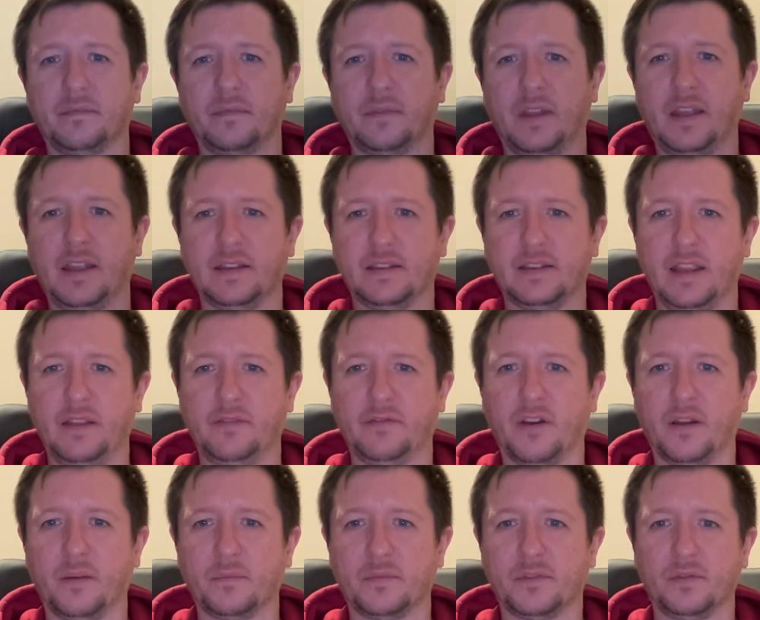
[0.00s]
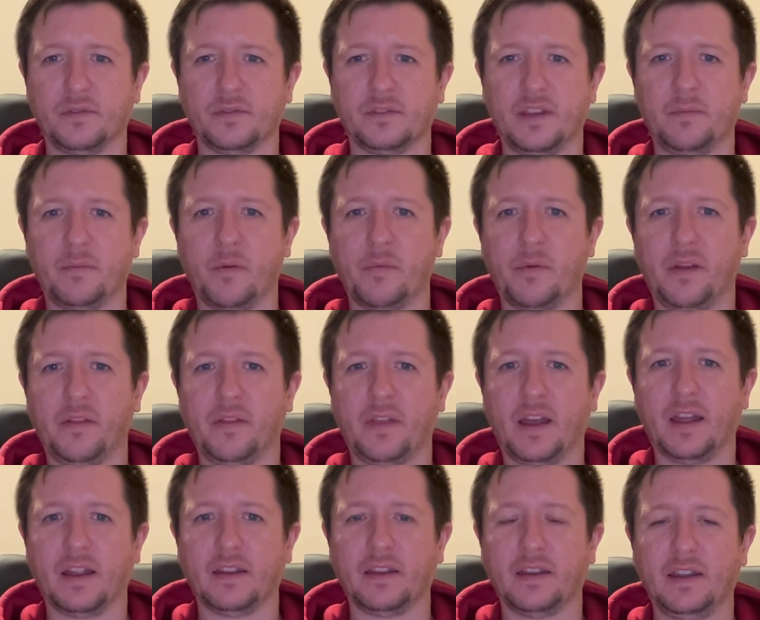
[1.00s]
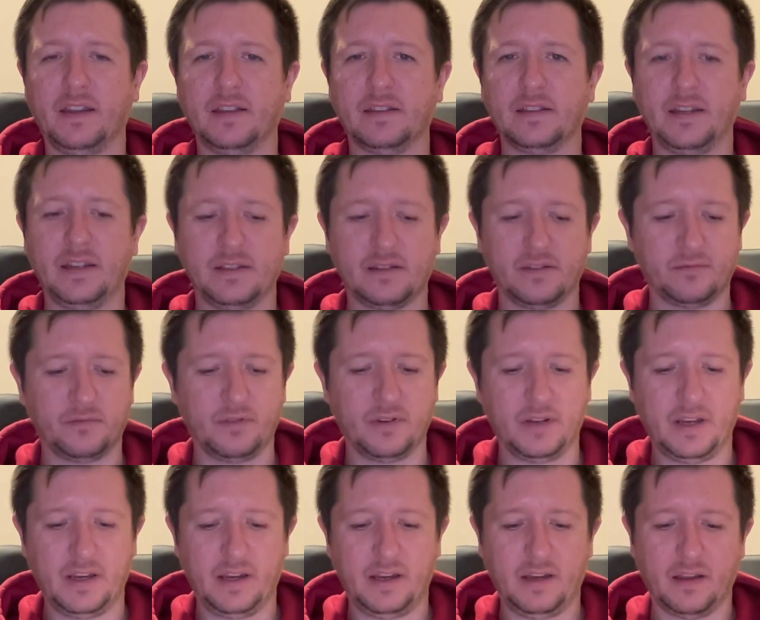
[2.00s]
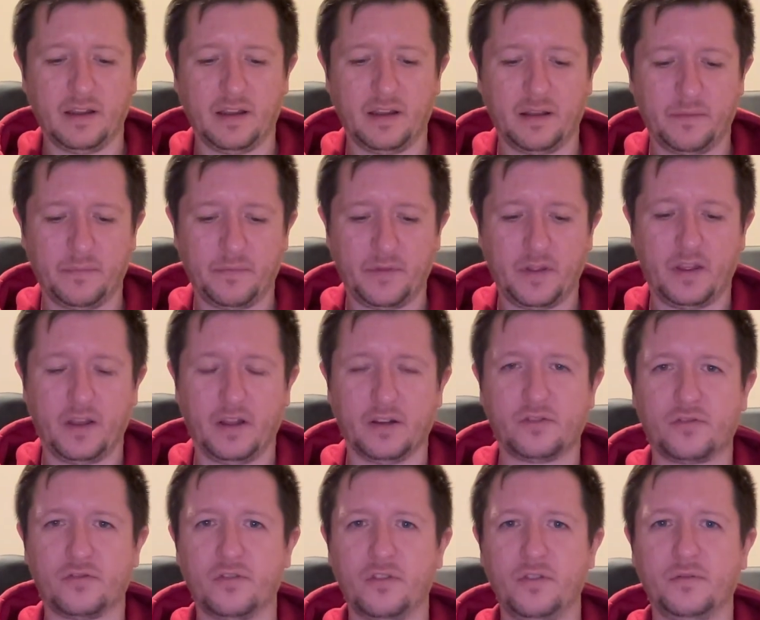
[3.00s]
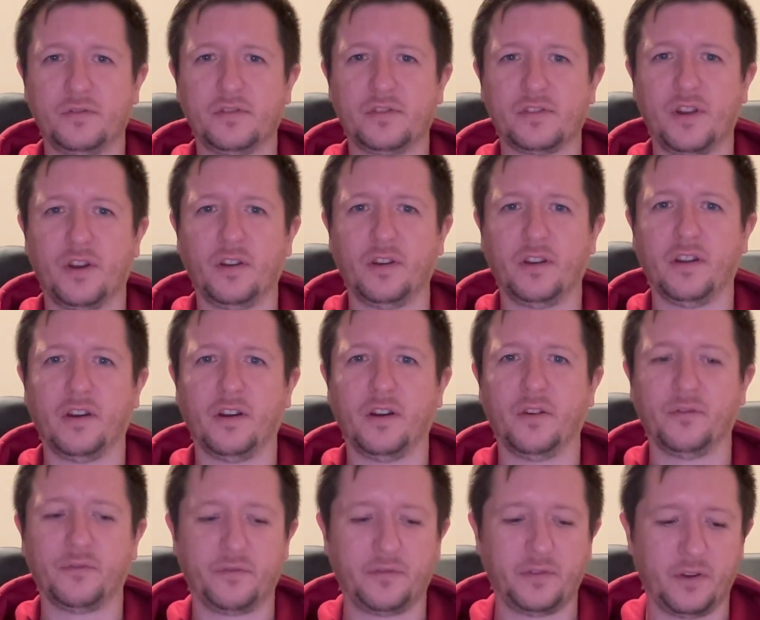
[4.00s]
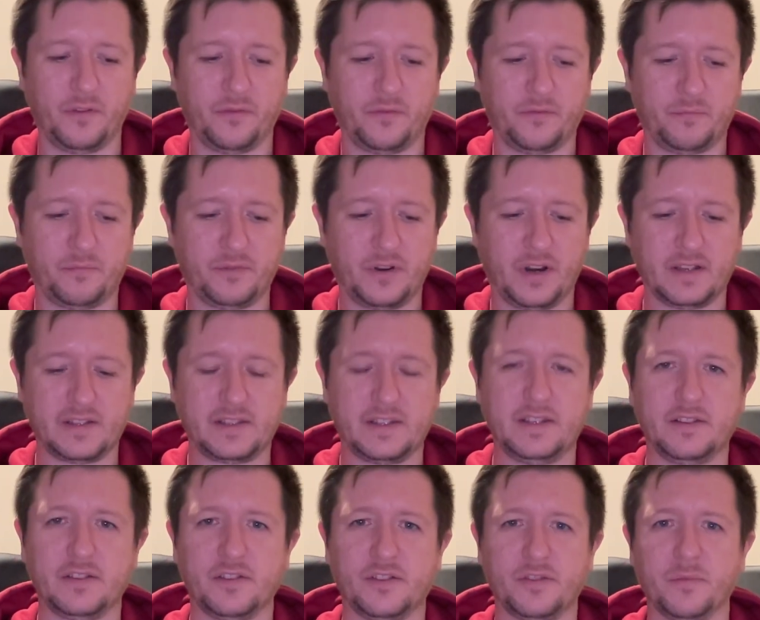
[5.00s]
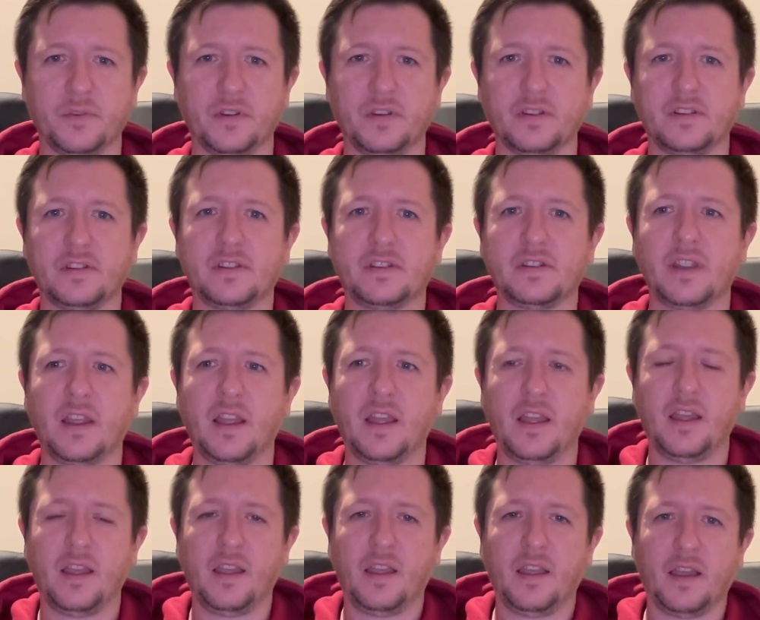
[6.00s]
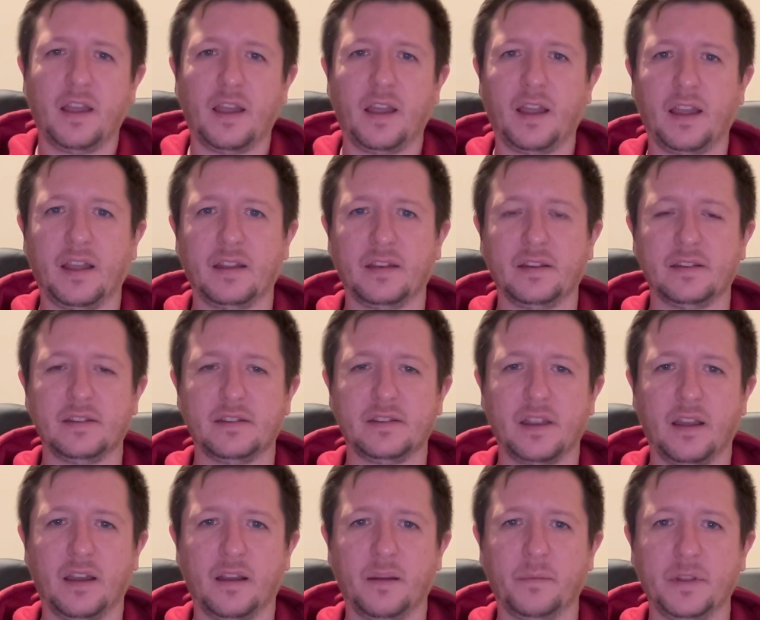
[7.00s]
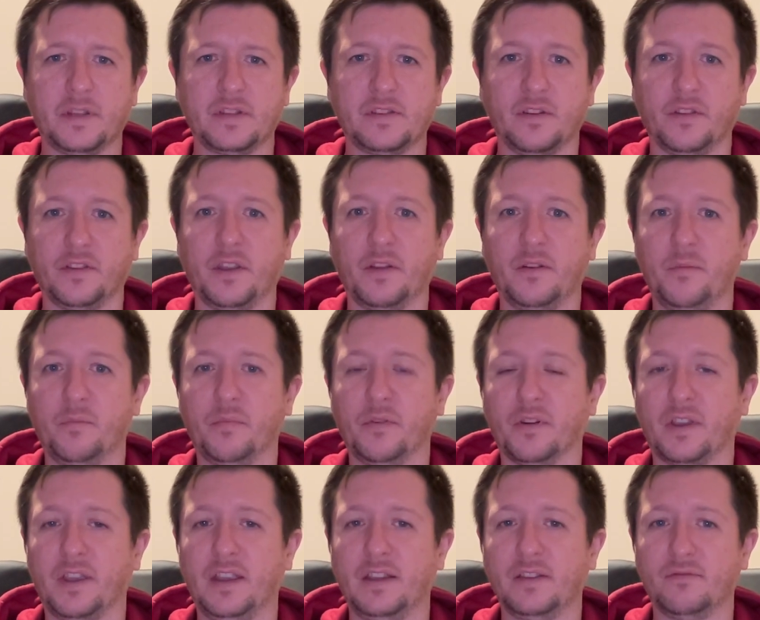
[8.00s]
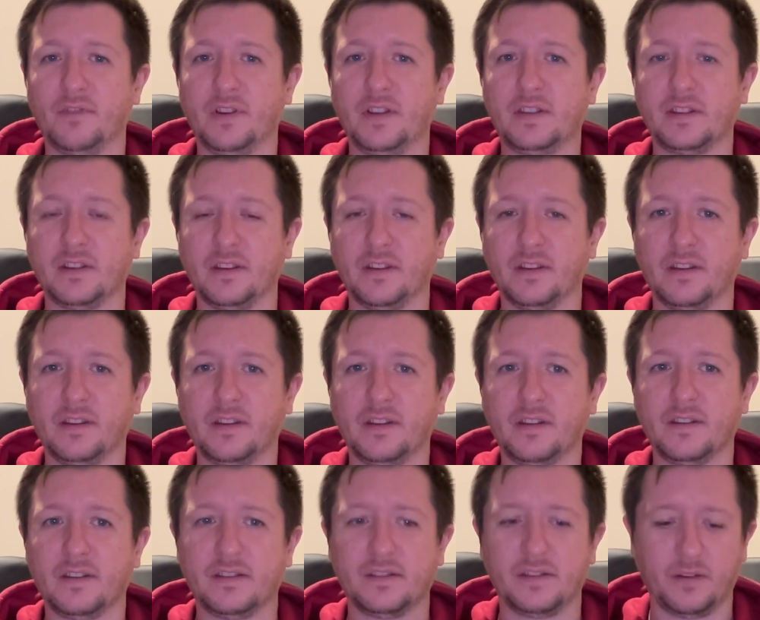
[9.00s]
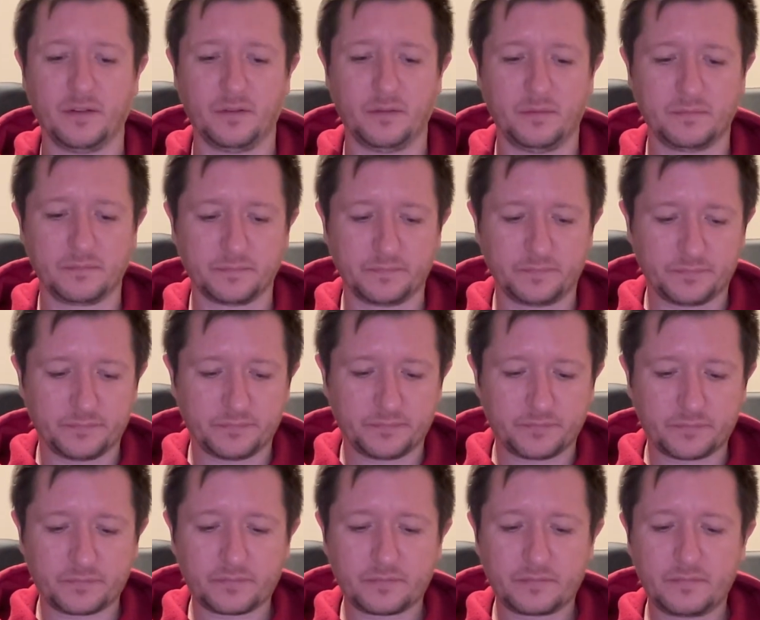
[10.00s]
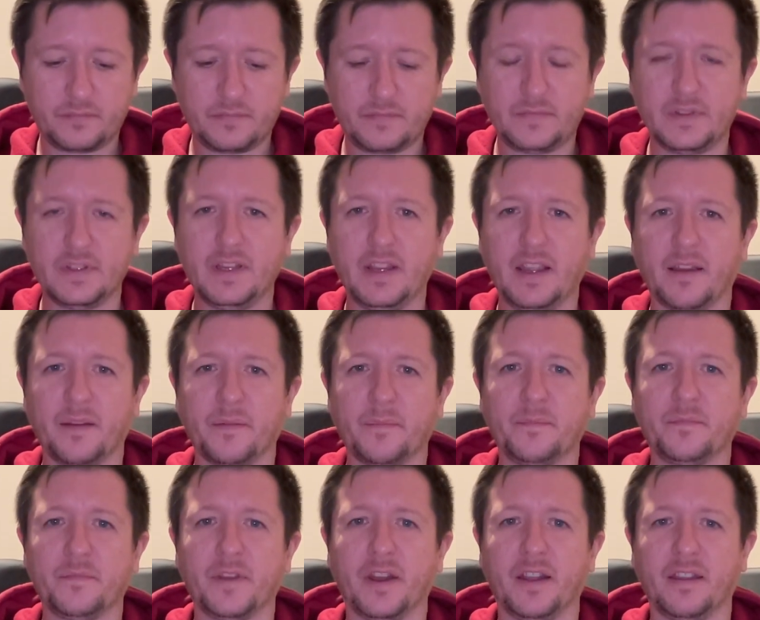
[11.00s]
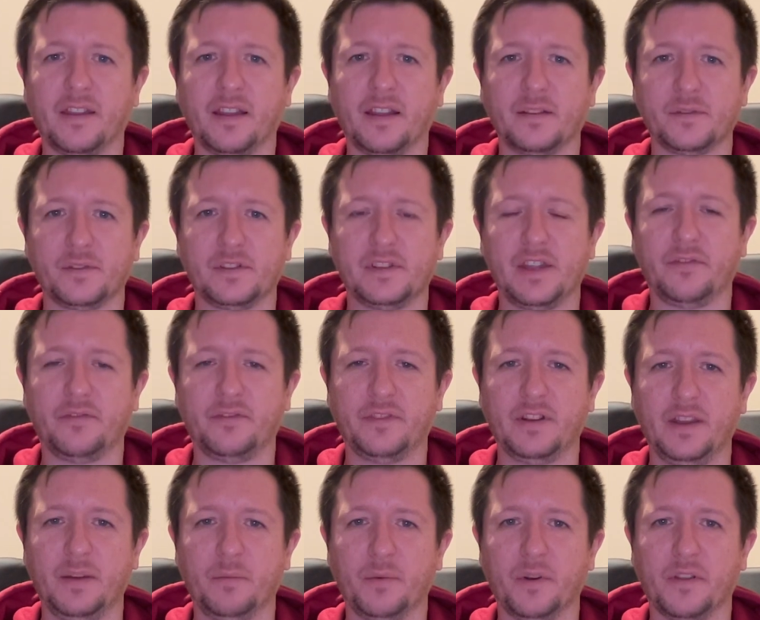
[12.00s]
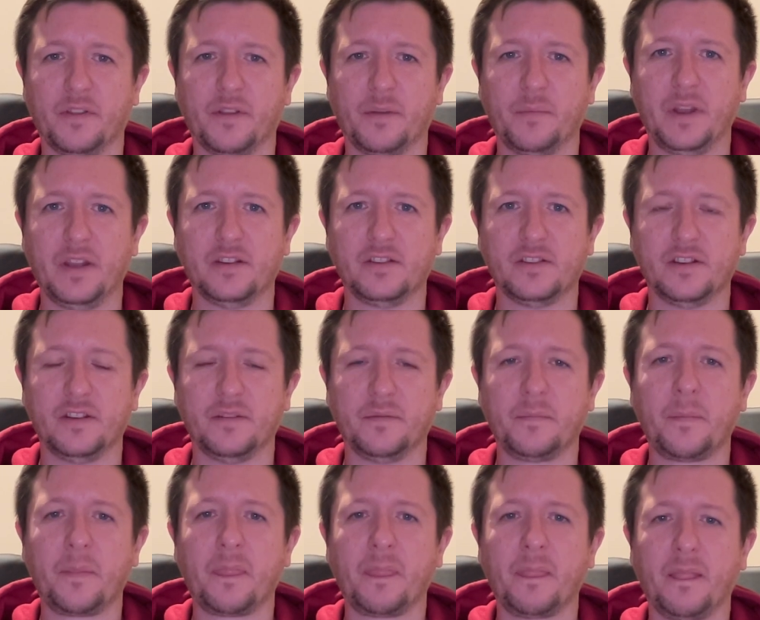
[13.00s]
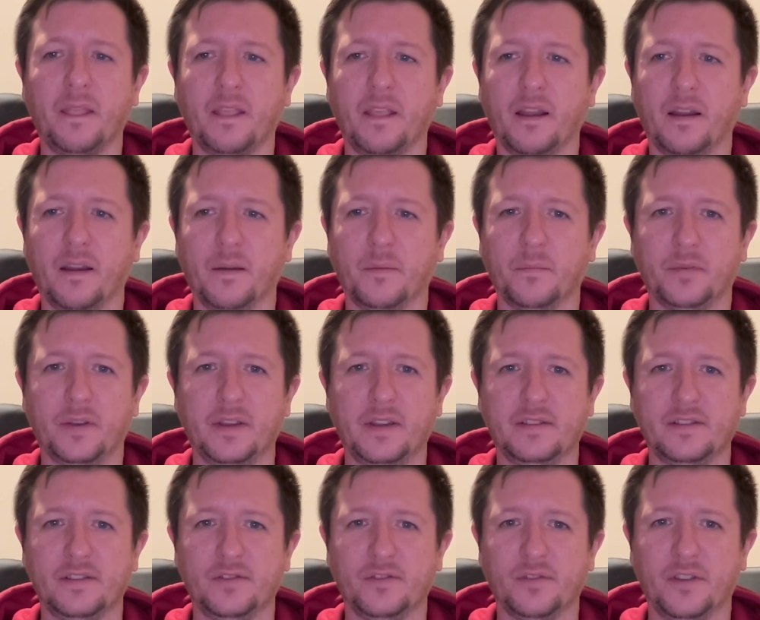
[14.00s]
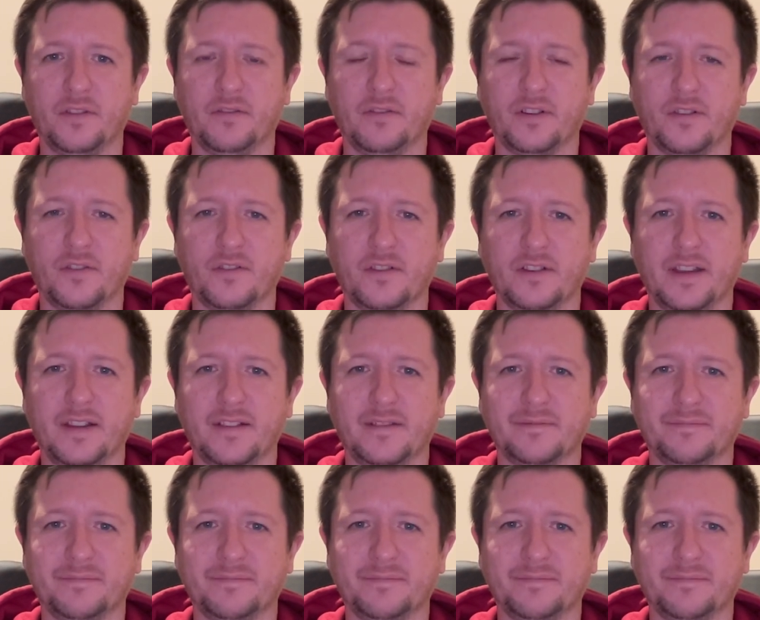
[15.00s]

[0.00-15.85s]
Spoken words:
Hit Dave up, talk to him about that. He's a really a true scholar of brass instruments, and it's not the only book he's written. So that was definitely worth a mention. Please enjoy the recording.